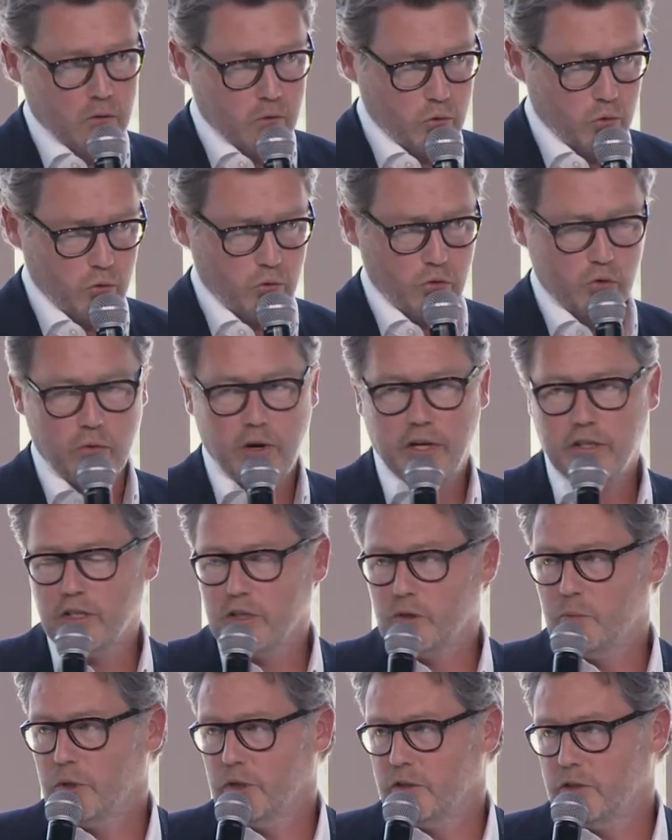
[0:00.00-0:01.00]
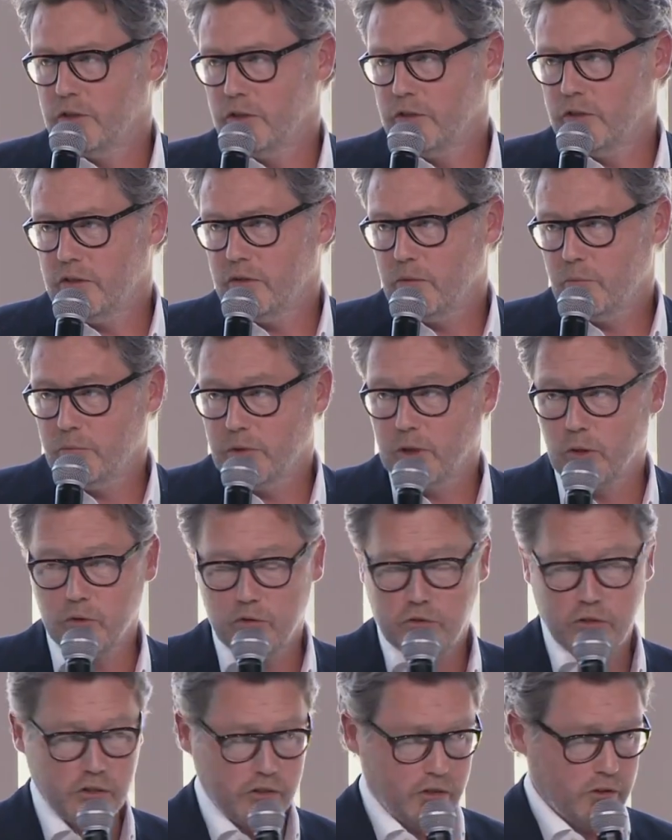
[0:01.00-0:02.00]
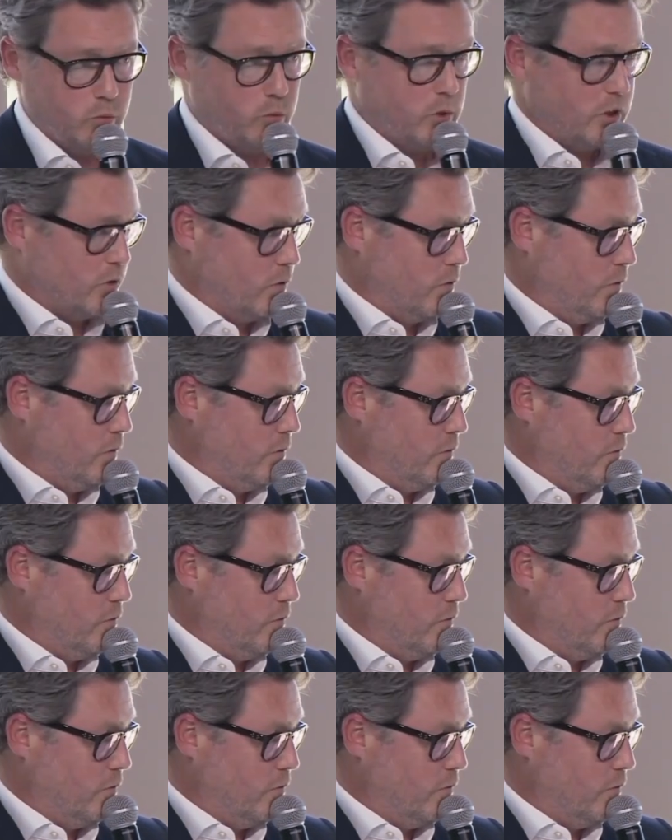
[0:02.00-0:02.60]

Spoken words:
to the right expertise, because it is what